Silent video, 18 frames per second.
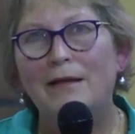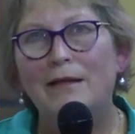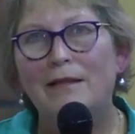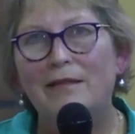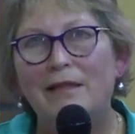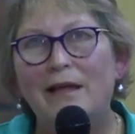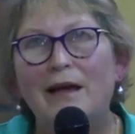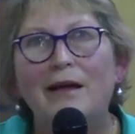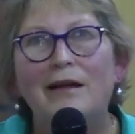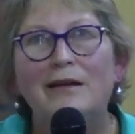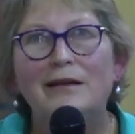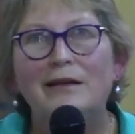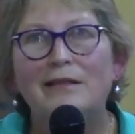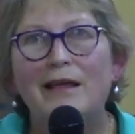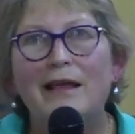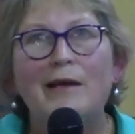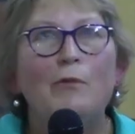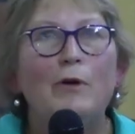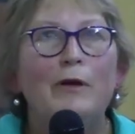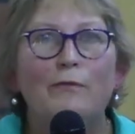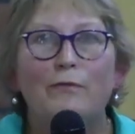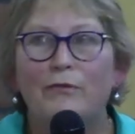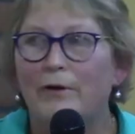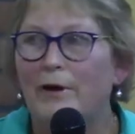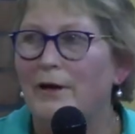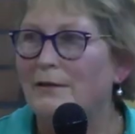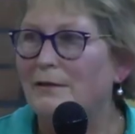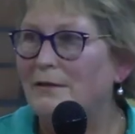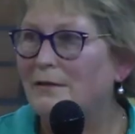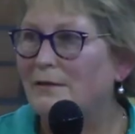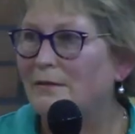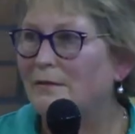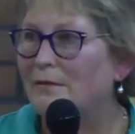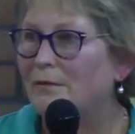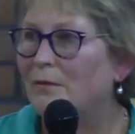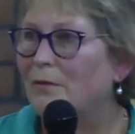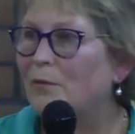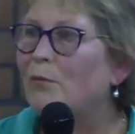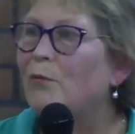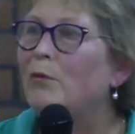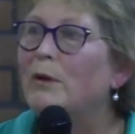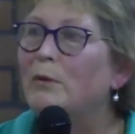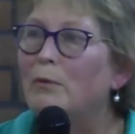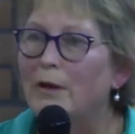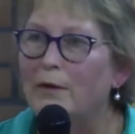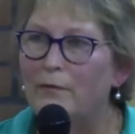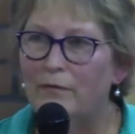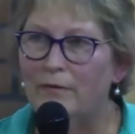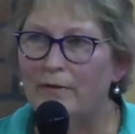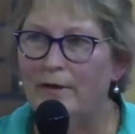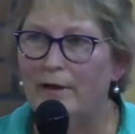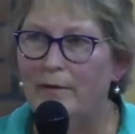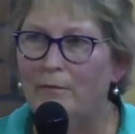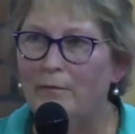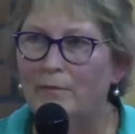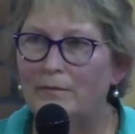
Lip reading: that they wait for us, we wait for them.